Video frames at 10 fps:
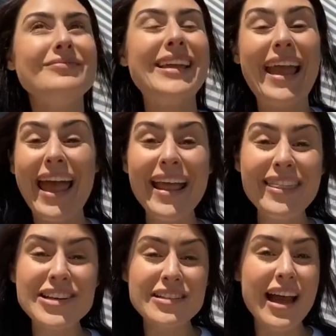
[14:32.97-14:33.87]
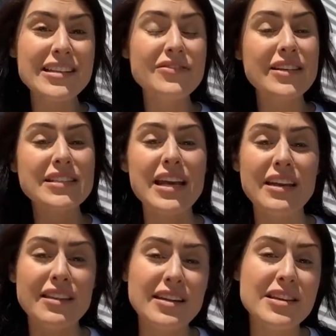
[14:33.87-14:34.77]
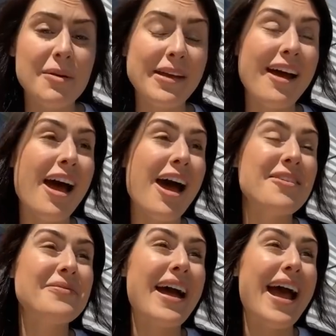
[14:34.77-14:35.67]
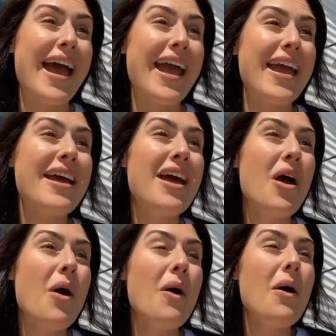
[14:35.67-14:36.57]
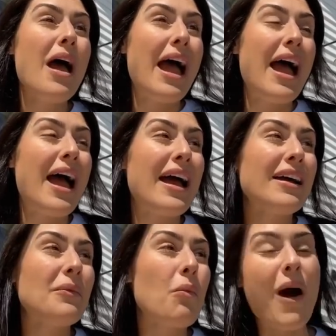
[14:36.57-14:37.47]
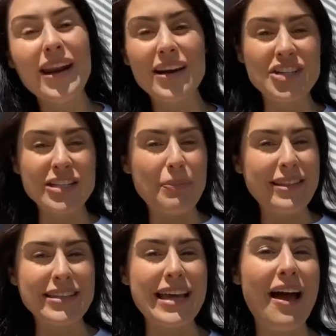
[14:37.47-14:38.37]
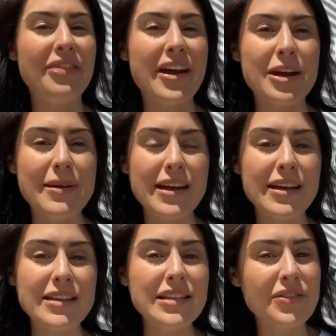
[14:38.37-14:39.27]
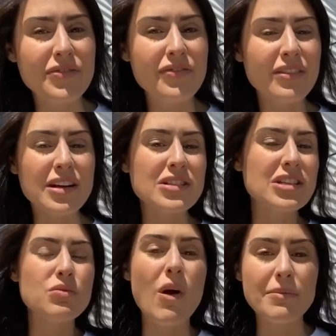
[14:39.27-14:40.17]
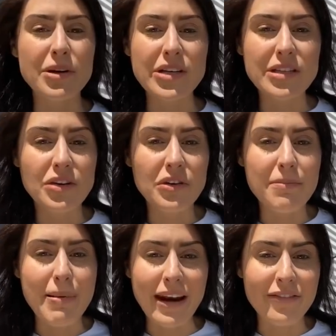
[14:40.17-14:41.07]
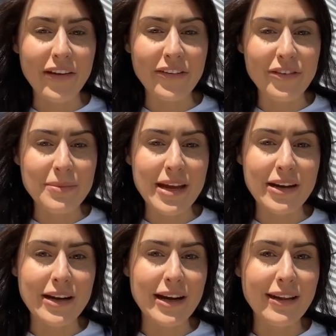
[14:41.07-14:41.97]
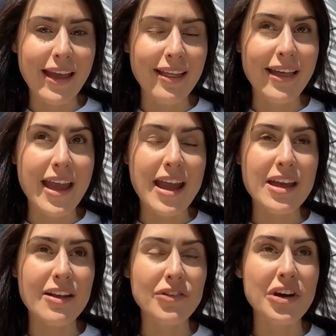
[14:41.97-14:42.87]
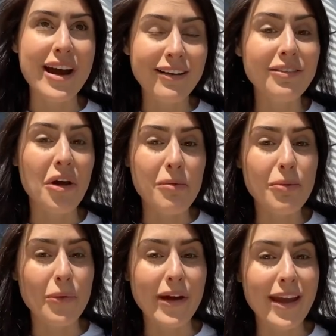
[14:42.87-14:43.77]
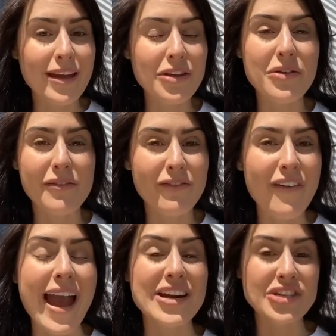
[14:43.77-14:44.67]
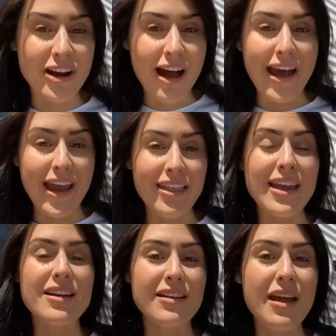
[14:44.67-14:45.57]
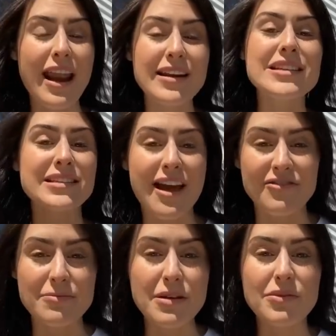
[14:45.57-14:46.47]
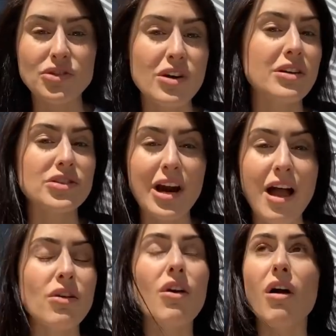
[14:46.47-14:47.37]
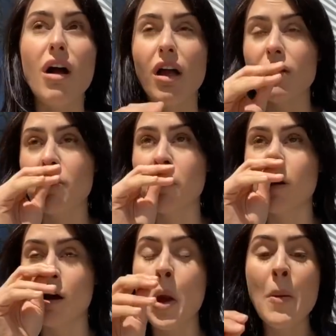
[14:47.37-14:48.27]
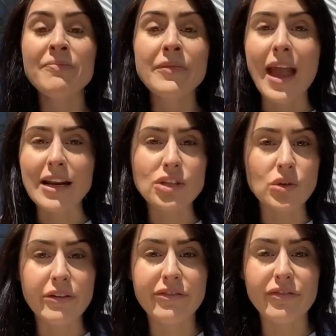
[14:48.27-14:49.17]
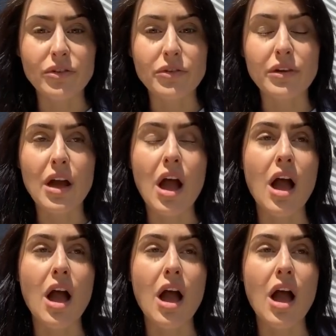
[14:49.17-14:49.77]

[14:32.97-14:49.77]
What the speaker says: there's lots of exciting things coming up. I wanted to just put this out there, because if there's just one person who can benefit from hearing that, like, if you're at a low point, you can find your high, like, and it doesn't have to be with drugs or alcohol or any sort of food.